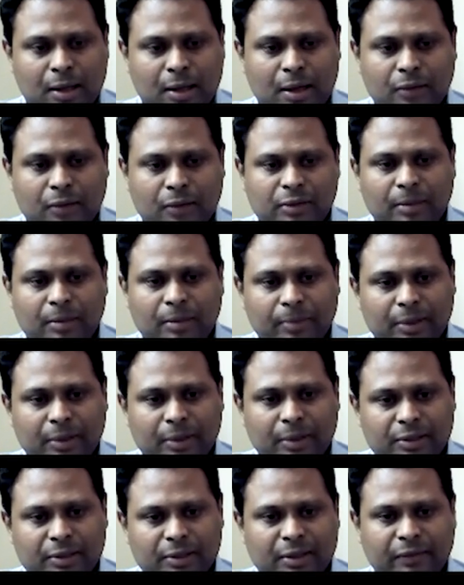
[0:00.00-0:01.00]
Now, some
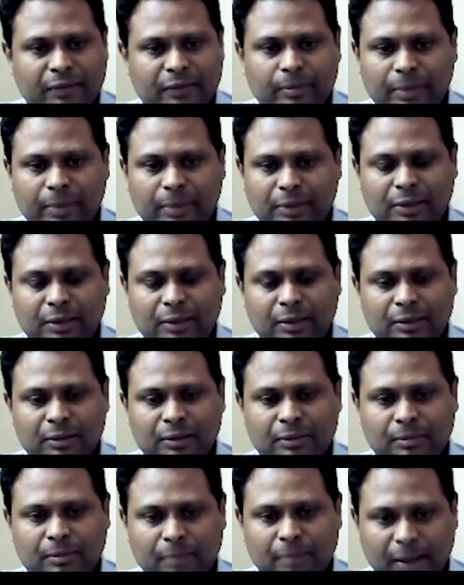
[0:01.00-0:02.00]
PLCs have a built-in
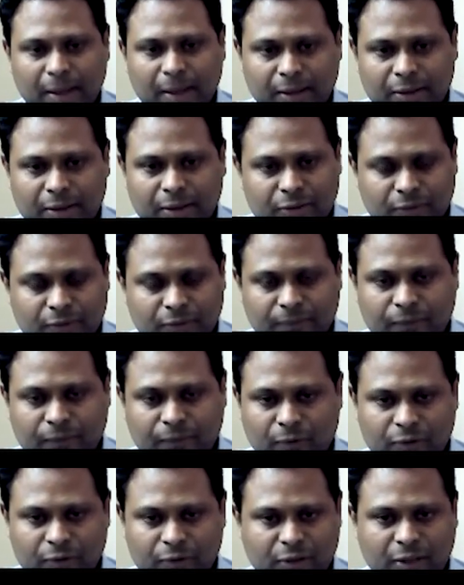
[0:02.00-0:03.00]
mechanism
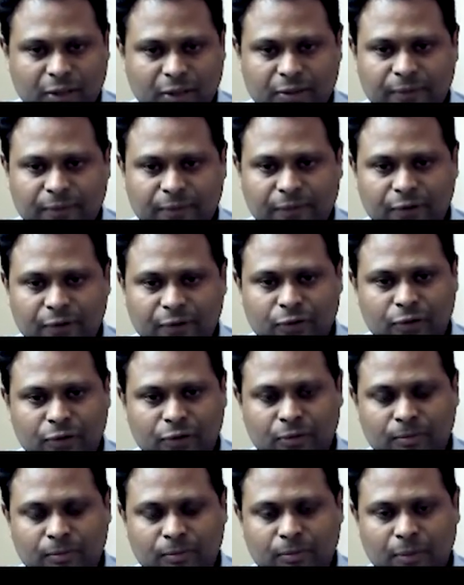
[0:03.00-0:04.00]
for a checksum feature,
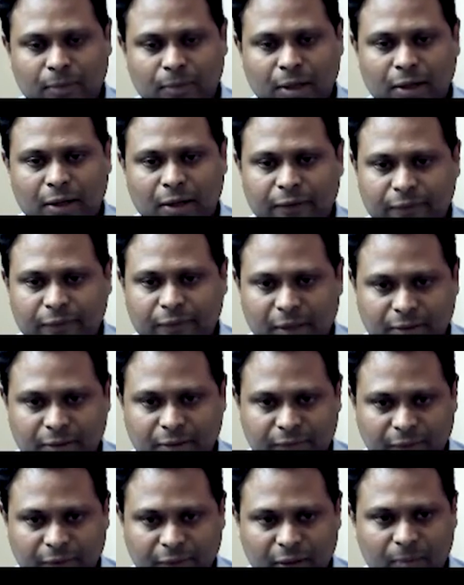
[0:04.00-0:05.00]
and if
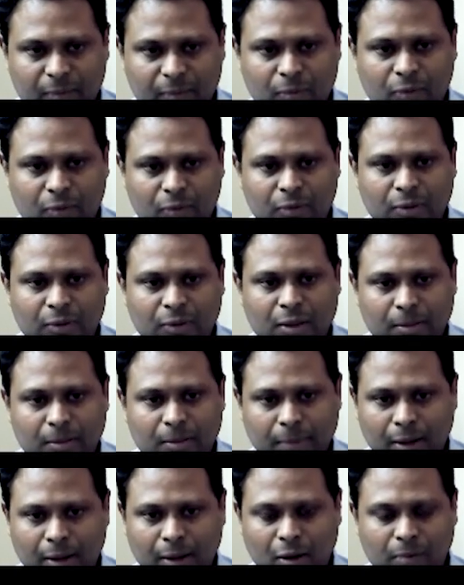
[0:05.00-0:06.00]
that's available,
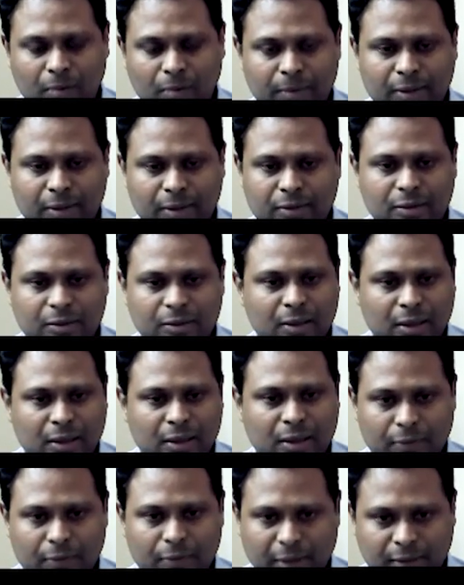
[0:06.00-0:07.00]
by all means,
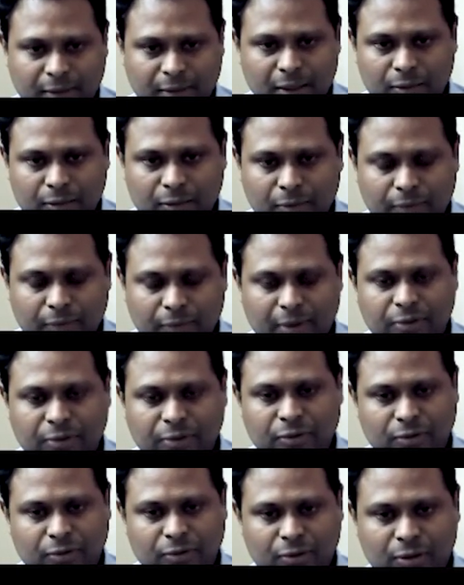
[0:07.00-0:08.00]
write that to a
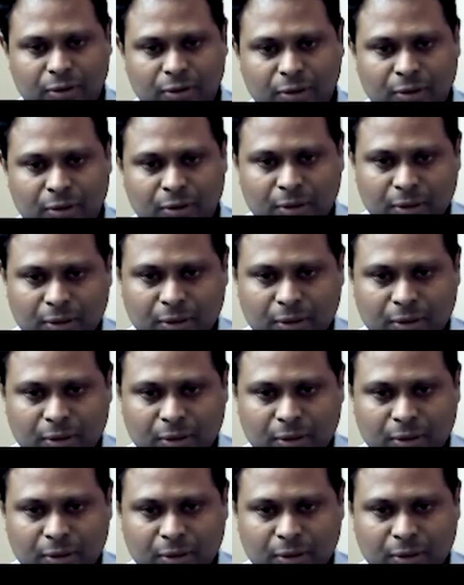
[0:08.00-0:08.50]
register,